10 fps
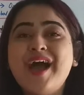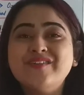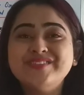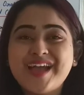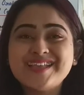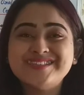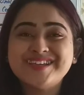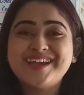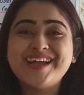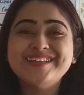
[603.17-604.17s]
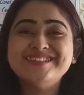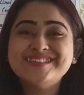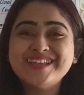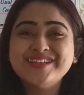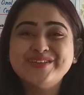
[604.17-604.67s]
Have a nice day, guys.
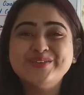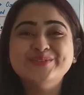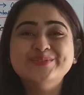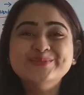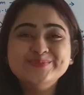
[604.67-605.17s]
Thank you.